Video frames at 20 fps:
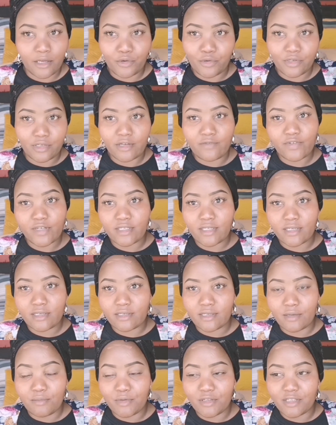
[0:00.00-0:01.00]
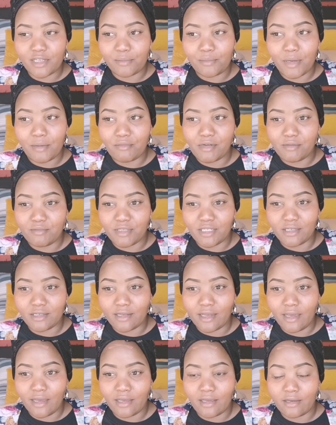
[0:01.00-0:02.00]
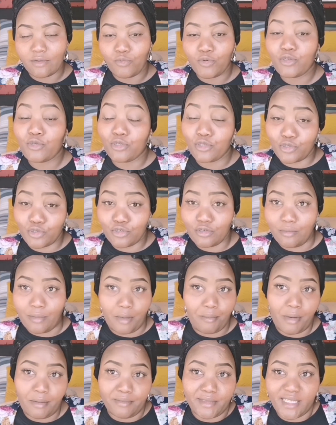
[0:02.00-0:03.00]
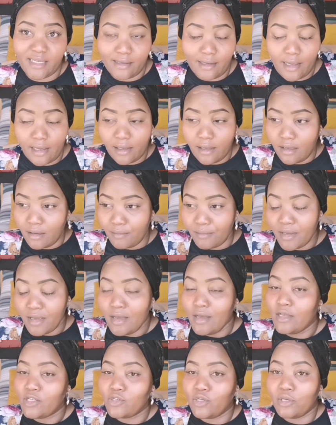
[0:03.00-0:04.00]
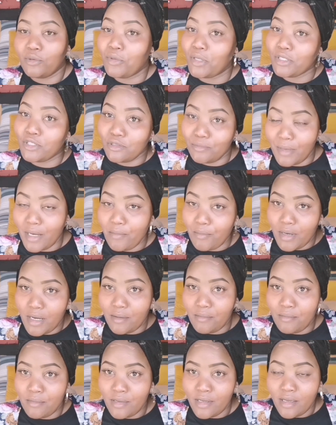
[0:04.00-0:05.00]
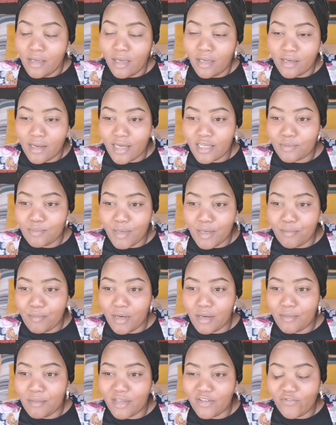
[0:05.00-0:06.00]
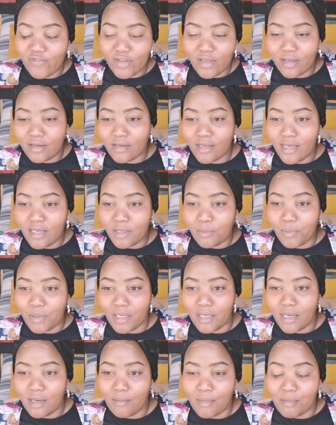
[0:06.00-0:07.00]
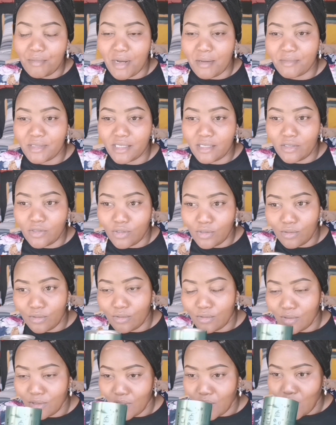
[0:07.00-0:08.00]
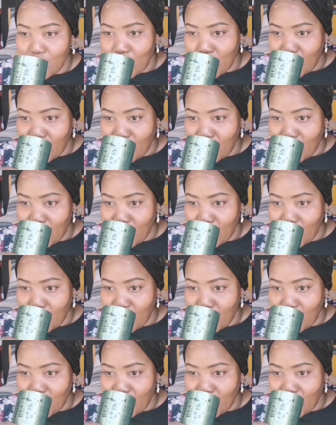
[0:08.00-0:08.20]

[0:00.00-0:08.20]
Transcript: and I could never date someone that my mom didn't like, which was true. My mom didn't like him. So he went to my mom and asked my mom if he can date me, and my mom said no.